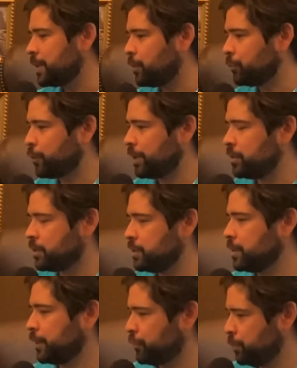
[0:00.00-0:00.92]
If they
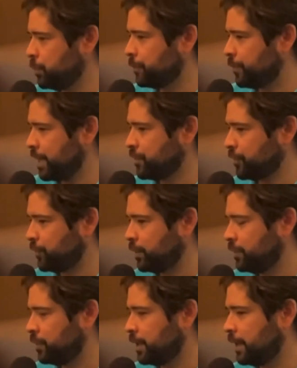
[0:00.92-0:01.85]
try to contact you with
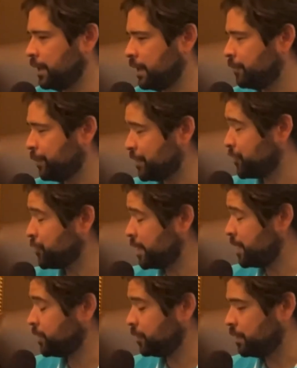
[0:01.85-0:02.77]
franchisees like
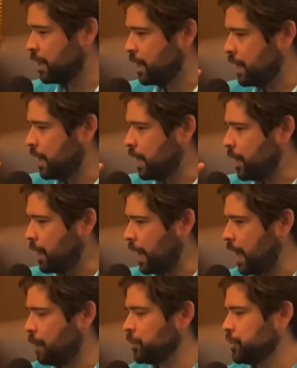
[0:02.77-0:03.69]
Franchise Genesis,
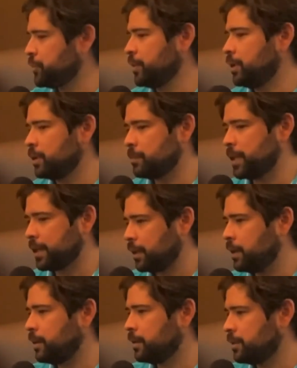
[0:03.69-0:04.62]
how would you tell
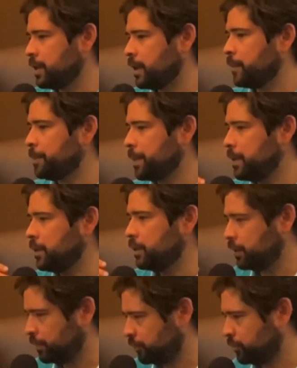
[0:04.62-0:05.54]
them, like, hey, yeah,
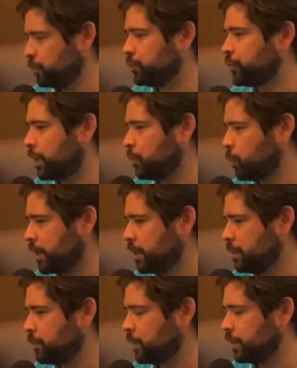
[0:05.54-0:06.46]
let's start
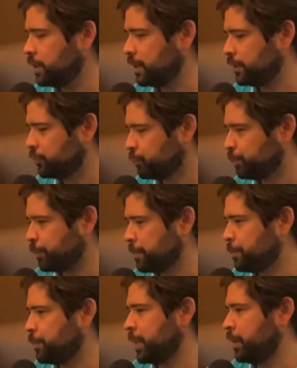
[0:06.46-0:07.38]
working, but let's
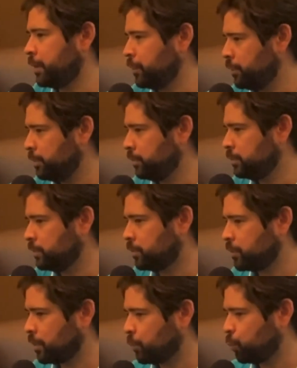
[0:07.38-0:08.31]
prepare
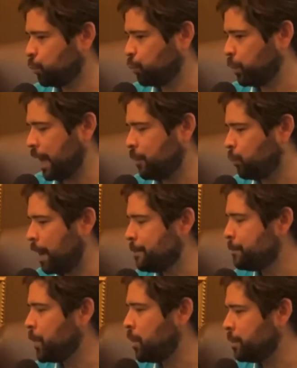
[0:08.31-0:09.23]
you? Or
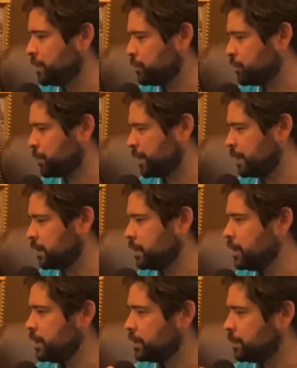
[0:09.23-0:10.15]
at what moment do you
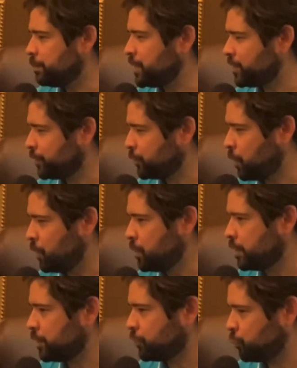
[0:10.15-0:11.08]
think the business
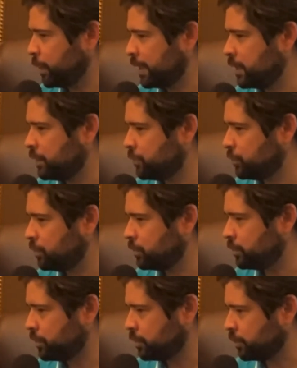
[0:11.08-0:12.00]
owner is ready
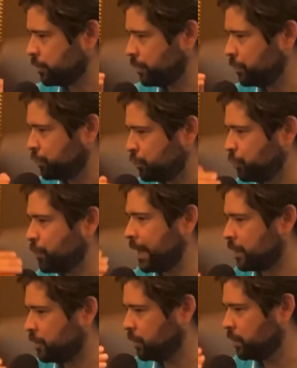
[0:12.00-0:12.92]
to,
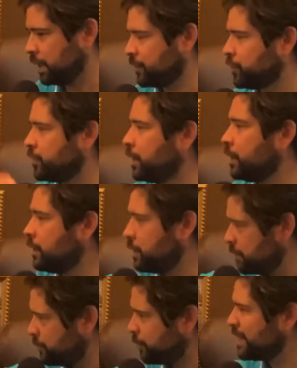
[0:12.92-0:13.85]
do that call and start